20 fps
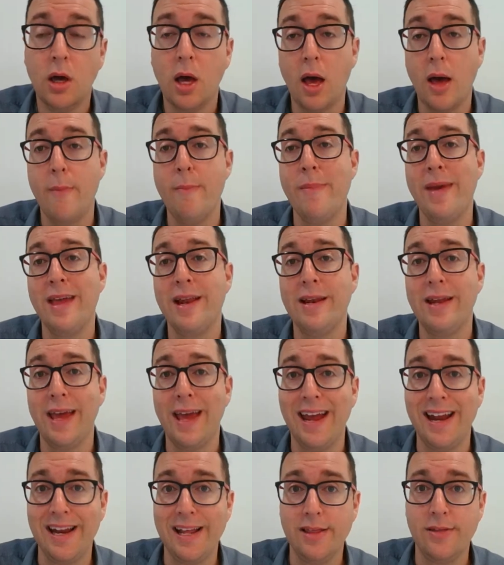amend
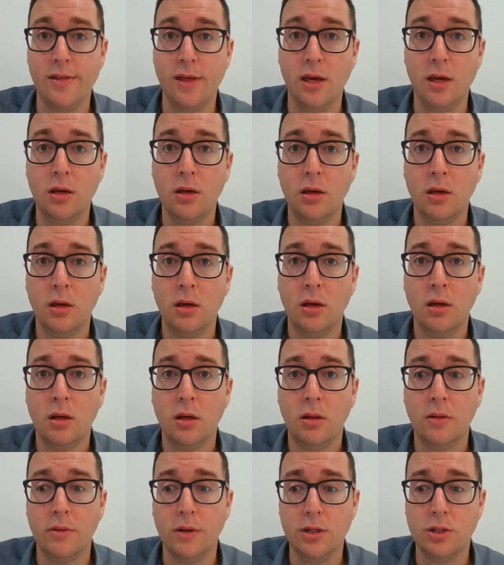anything
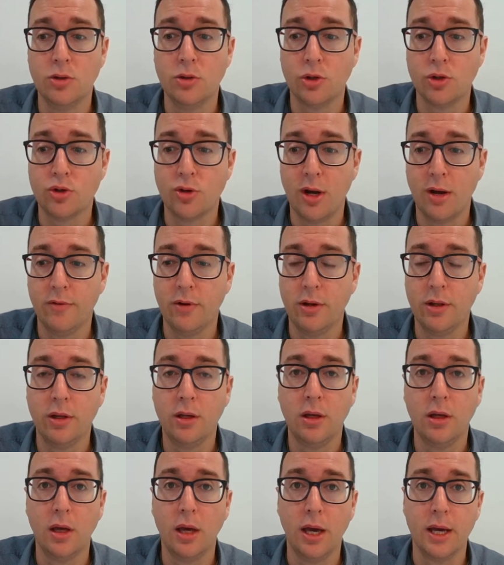that is not travelling
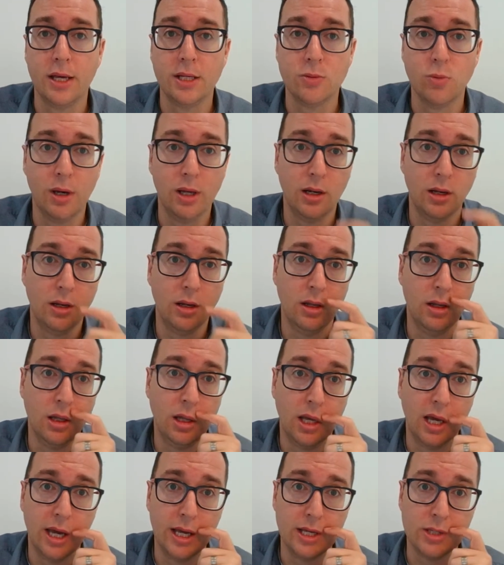as well
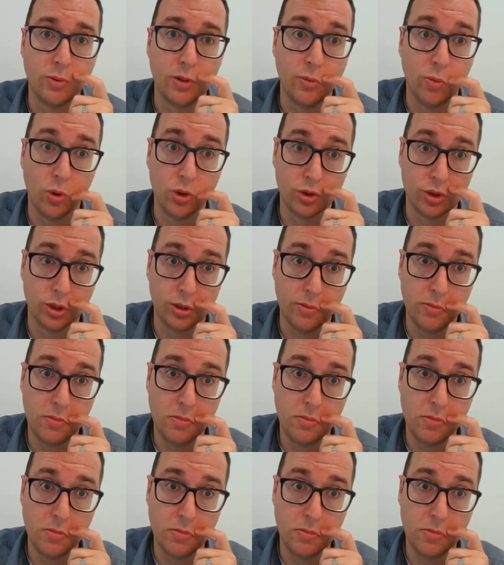as we'd wanted.